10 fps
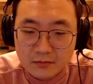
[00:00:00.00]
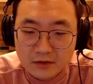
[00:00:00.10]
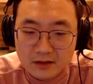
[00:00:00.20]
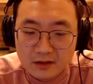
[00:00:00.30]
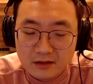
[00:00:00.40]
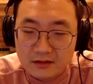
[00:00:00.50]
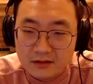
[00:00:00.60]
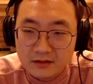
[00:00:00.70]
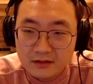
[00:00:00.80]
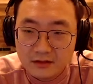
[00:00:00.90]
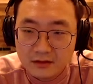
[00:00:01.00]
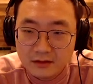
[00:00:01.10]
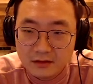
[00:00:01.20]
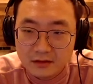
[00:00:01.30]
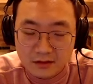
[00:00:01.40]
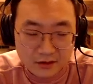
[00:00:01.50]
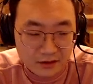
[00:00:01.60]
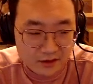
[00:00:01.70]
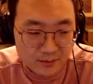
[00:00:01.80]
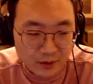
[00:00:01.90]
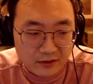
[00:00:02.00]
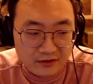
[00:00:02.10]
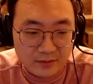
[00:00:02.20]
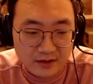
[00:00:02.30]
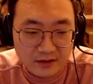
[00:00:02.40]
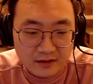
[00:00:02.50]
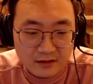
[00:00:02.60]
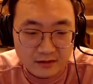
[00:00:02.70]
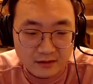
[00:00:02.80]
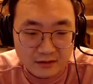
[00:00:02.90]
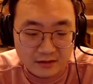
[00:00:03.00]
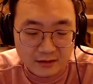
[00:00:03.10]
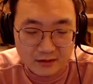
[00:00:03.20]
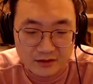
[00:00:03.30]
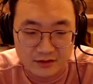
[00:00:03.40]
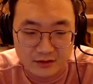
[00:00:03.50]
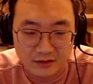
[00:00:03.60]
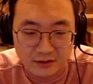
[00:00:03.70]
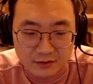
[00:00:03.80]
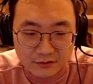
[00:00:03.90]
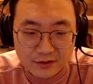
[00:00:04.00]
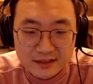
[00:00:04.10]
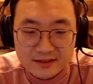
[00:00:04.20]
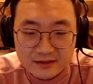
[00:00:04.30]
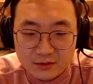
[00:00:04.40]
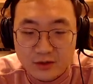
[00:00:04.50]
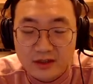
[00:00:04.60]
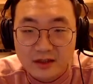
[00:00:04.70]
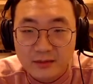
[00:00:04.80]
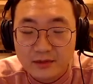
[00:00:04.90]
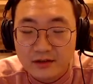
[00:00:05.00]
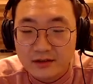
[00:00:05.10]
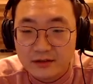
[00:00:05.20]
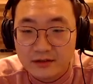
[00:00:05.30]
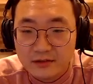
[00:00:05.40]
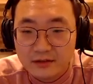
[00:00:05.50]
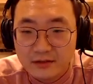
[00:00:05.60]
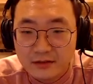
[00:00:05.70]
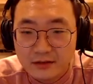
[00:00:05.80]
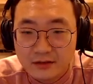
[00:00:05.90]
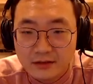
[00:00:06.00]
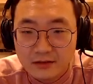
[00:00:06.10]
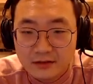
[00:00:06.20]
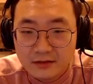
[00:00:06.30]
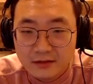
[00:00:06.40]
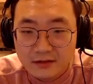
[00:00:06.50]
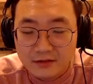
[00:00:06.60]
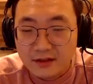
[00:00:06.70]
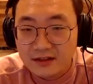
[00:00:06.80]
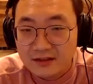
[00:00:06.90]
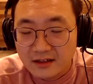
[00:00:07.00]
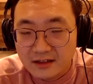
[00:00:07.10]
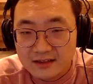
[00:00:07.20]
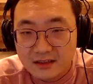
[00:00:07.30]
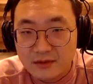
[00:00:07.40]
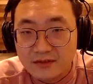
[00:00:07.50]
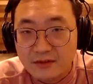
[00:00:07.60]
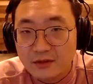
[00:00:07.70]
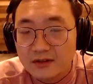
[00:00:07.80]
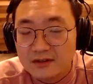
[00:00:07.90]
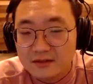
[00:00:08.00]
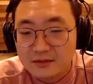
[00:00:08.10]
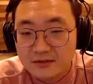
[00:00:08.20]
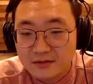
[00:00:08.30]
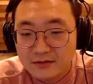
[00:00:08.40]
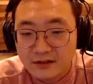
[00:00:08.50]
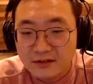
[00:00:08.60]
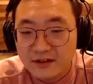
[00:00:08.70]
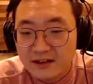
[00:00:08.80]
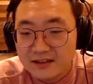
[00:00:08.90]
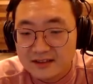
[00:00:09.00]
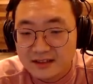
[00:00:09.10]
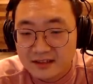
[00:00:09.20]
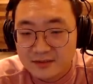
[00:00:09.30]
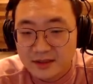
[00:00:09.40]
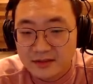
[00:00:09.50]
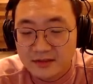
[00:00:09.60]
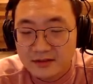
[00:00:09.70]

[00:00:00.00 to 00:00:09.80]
And a large part of me, a large reason why I play the Red, like I said before, is for the fantasy aspect.